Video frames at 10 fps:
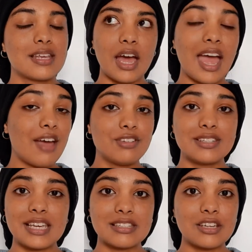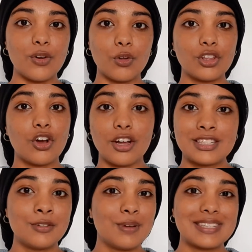I haven't tested all the
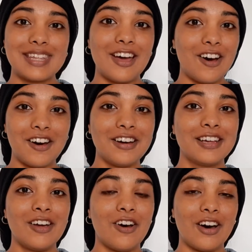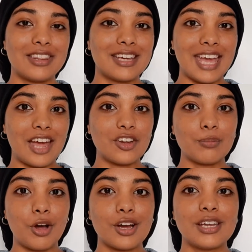cotton wicks there are on the candle
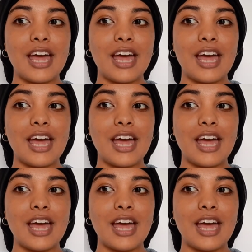market.